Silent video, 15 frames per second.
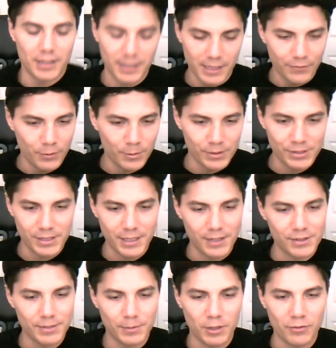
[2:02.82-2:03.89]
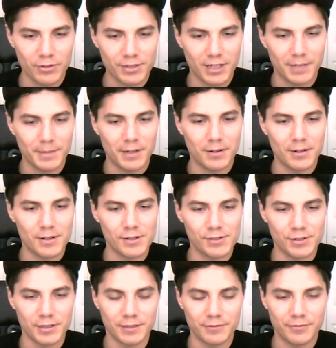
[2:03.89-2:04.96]
of like if you want to sneak in some overtime
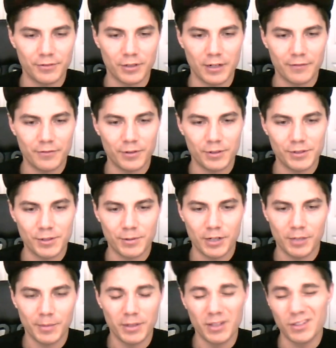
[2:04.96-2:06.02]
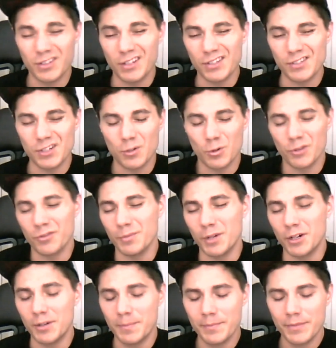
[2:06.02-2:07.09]
hours, or if you're not feeling too well, but you can still work from
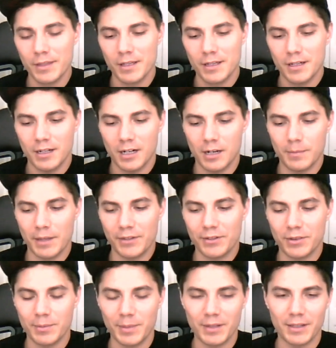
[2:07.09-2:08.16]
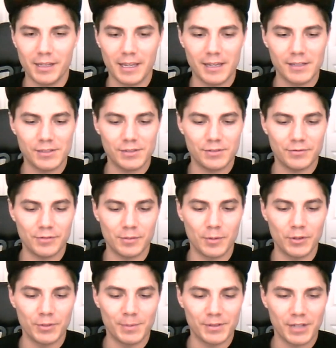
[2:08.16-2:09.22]
home. That's been the case for
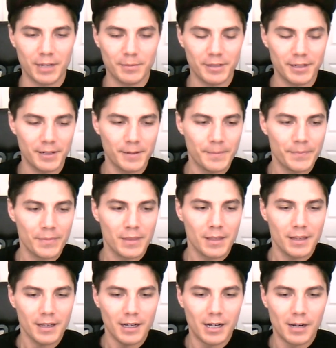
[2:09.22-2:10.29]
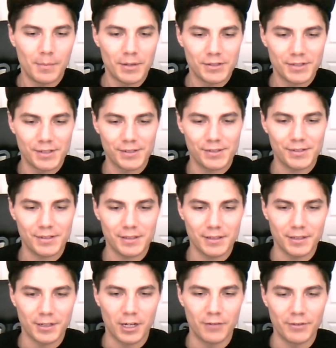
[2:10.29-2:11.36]
most of the time there. But since
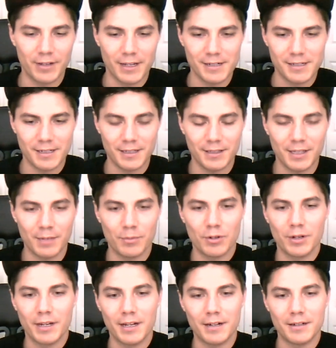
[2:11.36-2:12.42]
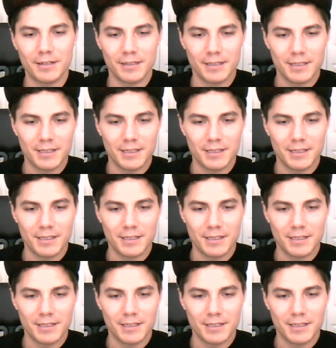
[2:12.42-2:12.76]
the COVID-19 thing broke out,